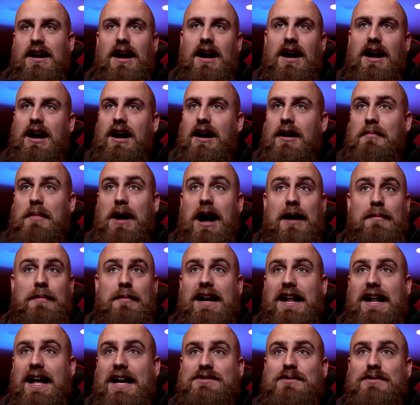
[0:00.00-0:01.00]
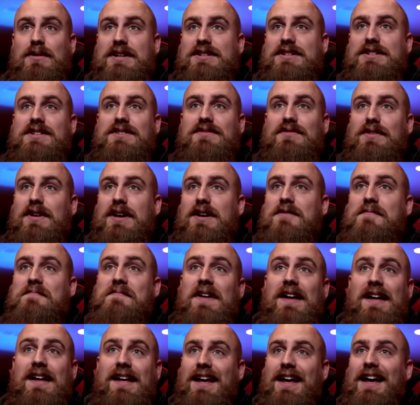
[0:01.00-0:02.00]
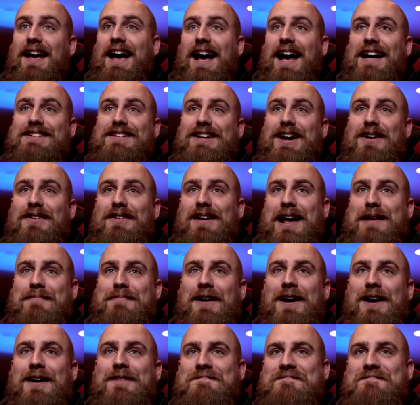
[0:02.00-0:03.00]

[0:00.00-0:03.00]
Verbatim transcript: Um, I might ask questions for you. How's it going? Hey, bro.